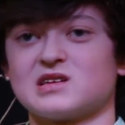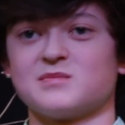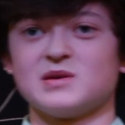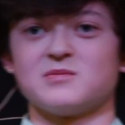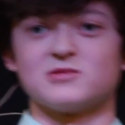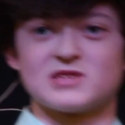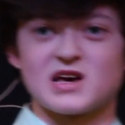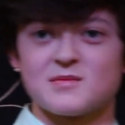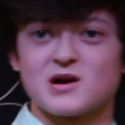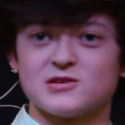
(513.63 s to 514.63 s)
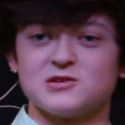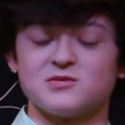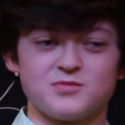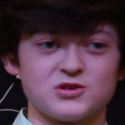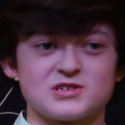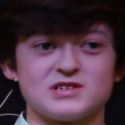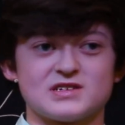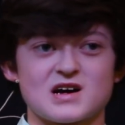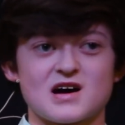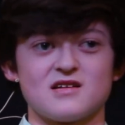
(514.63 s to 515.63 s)
that people say about you. Push it
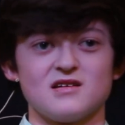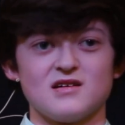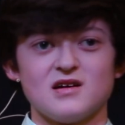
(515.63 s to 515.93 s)
aside.